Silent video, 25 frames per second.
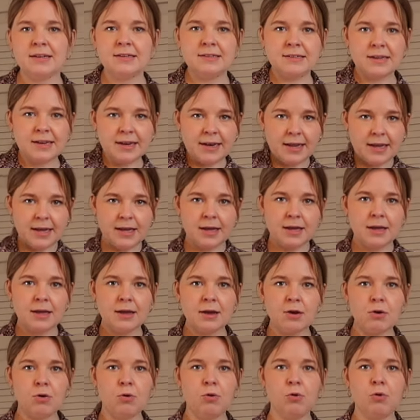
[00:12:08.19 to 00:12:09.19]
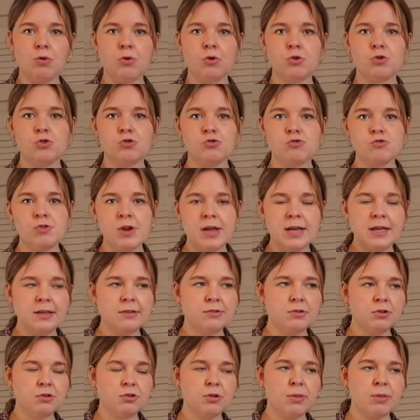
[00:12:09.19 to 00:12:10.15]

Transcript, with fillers: dinner or drinks or